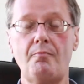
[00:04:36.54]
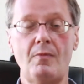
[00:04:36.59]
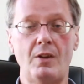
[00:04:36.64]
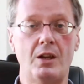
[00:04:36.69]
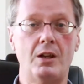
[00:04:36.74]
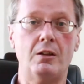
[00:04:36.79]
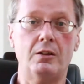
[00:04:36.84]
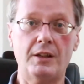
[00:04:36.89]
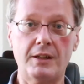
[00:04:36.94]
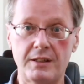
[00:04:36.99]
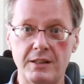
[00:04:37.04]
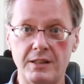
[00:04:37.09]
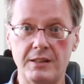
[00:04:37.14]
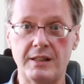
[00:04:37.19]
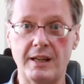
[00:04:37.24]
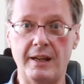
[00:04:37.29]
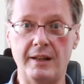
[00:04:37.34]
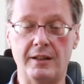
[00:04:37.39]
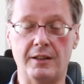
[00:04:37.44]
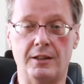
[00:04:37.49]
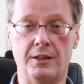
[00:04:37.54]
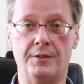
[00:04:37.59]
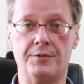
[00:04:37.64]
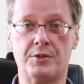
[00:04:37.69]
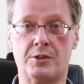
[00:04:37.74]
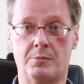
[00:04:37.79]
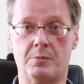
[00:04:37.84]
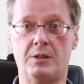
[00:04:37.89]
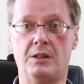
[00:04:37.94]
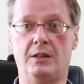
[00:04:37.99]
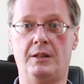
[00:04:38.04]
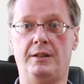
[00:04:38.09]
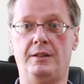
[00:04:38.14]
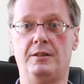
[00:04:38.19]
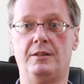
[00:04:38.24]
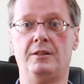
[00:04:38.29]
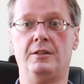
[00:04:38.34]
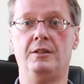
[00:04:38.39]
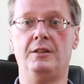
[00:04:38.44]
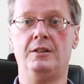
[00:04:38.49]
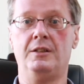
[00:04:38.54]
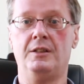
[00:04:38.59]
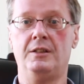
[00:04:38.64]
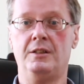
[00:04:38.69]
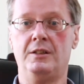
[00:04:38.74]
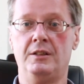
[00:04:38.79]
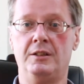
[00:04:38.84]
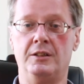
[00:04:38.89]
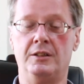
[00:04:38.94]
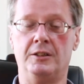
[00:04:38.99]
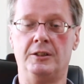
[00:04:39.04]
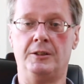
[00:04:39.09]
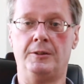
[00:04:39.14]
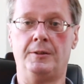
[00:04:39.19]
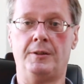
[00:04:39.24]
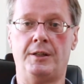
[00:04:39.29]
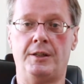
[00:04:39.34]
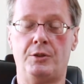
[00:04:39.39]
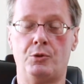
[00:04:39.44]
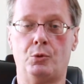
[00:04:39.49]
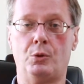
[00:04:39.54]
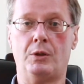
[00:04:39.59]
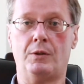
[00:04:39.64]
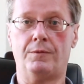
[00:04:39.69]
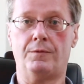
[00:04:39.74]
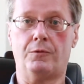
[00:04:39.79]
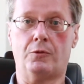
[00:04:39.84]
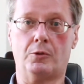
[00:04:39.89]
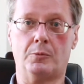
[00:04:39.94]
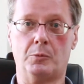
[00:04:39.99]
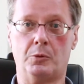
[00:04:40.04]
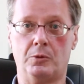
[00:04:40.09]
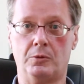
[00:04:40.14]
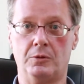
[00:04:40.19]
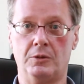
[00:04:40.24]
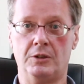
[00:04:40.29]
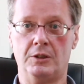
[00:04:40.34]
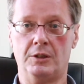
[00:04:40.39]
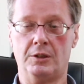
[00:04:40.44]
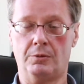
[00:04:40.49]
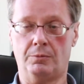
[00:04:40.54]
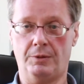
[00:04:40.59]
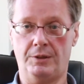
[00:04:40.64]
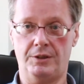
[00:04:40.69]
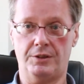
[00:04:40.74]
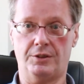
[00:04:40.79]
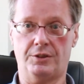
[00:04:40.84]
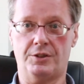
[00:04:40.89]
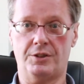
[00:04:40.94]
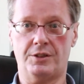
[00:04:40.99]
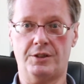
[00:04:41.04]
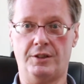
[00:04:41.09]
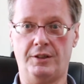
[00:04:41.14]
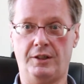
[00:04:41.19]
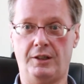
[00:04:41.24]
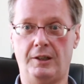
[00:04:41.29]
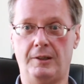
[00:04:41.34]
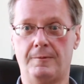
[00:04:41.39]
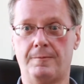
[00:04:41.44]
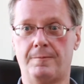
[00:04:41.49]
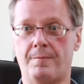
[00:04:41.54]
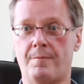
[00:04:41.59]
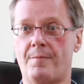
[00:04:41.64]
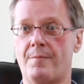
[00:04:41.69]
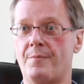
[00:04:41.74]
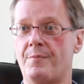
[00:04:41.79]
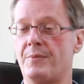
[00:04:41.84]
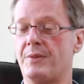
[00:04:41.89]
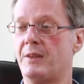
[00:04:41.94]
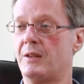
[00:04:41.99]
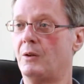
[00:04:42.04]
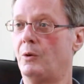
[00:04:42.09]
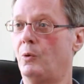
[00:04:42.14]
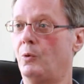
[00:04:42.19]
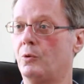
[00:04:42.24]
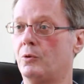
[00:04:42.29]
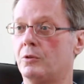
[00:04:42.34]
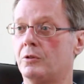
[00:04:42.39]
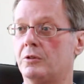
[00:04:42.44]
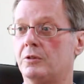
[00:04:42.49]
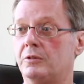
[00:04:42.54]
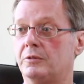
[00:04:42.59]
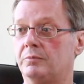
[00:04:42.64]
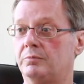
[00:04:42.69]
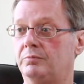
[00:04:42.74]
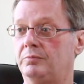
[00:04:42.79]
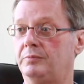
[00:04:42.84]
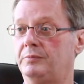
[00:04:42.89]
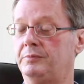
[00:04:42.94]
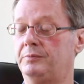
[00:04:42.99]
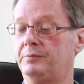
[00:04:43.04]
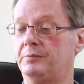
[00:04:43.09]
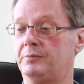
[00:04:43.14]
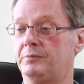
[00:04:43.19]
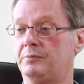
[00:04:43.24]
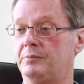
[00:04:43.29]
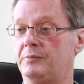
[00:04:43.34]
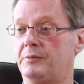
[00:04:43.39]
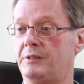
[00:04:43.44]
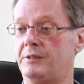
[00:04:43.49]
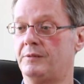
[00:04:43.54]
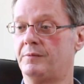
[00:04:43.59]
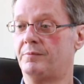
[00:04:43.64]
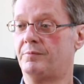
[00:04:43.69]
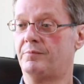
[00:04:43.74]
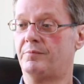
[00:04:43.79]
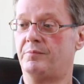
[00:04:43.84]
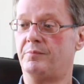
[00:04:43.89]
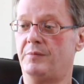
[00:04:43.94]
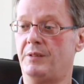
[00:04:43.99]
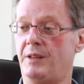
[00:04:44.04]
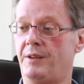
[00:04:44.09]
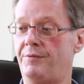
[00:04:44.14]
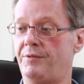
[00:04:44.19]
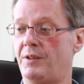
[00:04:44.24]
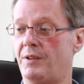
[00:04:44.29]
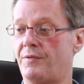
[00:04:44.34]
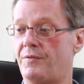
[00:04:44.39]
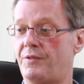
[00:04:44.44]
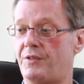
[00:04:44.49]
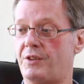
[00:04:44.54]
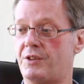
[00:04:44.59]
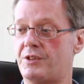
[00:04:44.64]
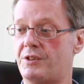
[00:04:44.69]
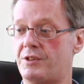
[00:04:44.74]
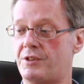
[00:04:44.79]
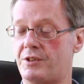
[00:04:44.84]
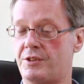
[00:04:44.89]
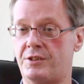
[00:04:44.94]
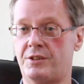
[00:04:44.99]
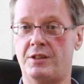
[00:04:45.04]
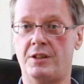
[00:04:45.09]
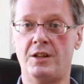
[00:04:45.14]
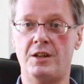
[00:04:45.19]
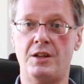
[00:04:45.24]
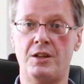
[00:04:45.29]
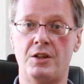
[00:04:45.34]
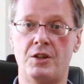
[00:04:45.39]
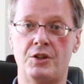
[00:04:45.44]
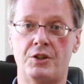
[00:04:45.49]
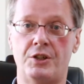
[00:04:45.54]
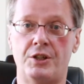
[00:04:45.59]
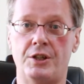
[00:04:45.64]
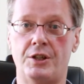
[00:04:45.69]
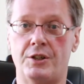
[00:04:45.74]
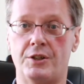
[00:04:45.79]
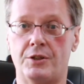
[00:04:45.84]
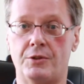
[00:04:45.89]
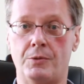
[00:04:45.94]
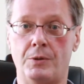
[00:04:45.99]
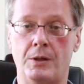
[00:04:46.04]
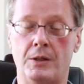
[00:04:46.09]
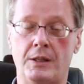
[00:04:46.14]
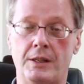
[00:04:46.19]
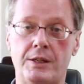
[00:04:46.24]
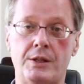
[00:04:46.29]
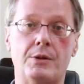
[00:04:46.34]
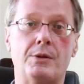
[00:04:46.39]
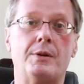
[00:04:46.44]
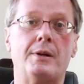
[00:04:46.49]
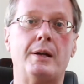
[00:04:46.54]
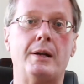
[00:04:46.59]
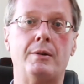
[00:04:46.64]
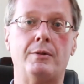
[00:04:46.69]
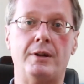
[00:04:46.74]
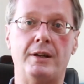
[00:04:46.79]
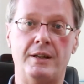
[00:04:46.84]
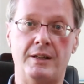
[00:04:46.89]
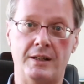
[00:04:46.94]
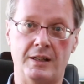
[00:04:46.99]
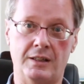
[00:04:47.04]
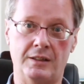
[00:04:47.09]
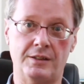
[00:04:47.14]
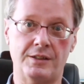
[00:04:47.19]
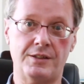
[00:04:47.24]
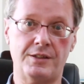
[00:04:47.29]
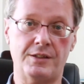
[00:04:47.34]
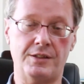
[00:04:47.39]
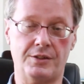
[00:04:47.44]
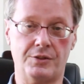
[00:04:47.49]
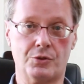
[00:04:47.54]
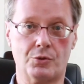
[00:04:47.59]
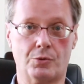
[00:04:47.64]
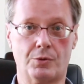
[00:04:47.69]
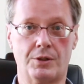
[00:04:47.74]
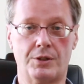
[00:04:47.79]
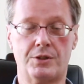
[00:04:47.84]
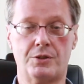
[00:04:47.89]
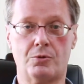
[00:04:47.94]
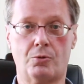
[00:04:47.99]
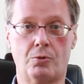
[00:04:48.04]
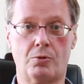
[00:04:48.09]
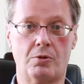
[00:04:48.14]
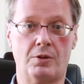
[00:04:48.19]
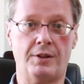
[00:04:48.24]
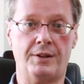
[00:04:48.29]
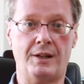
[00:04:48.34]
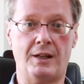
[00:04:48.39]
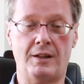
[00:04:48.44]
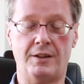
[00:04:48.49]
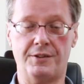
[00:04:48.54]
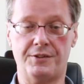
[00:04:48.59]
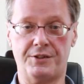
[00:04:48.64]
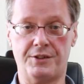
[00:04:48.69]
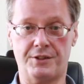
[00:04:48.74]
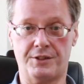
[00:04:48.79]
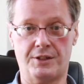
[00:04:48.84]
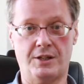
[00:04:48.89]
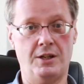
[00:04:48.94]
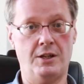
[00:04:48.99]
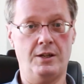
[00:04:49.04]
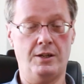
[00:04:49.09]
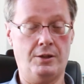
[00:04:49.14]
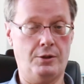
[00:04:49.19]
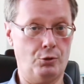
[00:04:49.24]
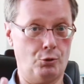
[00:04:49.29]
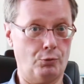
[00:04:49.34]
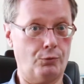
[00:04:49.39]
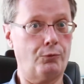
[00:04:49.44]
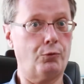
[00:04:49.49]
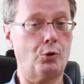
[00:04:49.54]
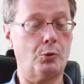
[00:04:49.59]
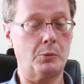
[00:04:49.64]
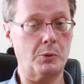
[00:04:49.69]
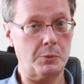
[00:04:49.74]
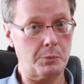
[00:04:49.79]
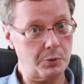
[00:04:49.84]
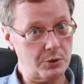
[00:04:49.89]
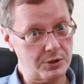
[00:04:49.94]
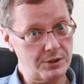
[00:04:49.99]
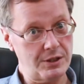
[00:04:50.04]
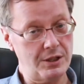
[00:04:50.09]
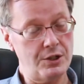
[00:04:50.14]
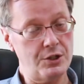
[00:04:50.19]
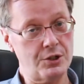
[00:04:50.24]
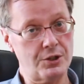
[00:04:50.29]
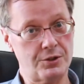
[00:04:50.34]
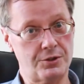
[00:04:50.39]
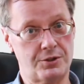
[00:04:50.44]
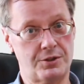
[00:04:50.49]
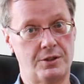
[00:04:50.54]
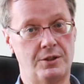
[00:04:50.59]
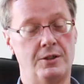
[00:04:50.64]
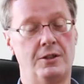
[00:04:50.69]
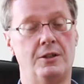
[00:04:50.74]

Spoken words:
collecting data of some kind and doing a formal research study. Or even if it's just sitting in your chair doing literary analysis or historical analysis, there are formal procedures